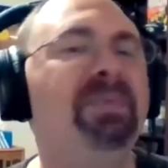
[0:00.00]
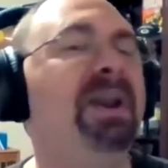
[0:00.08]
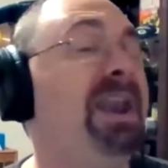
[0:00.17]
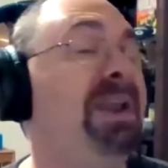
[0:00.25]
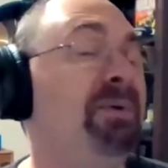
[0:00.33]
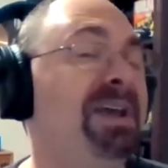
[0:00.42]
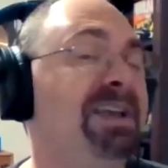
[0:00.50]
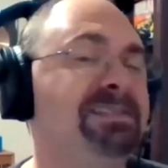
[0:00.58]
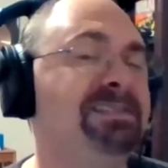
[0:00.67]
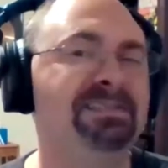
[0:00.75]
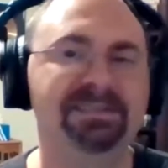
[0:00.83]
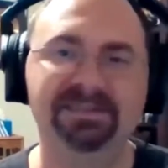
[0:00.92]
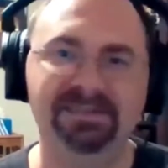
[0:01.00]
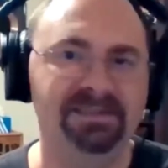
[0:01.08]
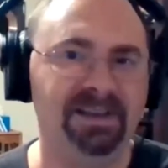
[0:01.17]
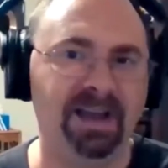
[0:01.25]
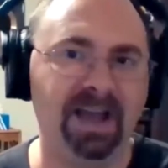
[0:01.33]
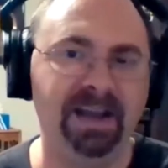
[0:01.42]
But anyways,
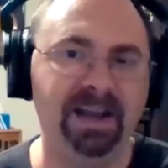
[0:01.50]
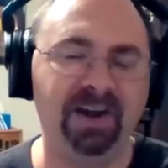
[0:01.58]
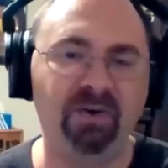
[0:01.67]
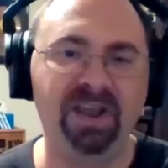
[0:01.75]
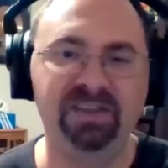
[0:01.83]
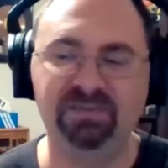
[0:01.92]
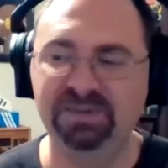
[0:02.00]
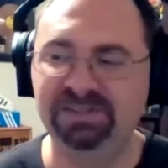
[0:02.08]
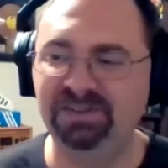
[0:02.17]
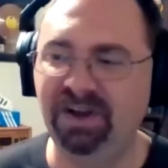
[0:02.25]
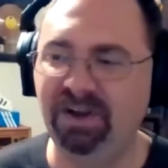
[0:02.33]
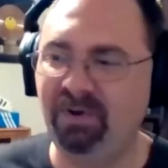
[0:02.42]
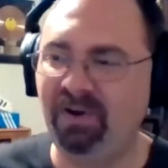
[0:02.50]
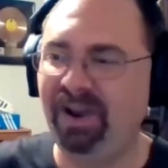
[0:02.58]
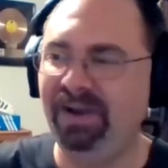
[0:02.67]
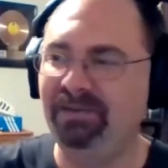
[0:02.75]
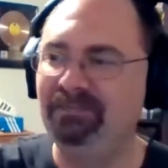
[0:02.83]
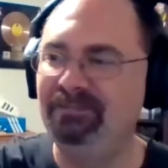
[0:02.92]
I digress. What's your number 8?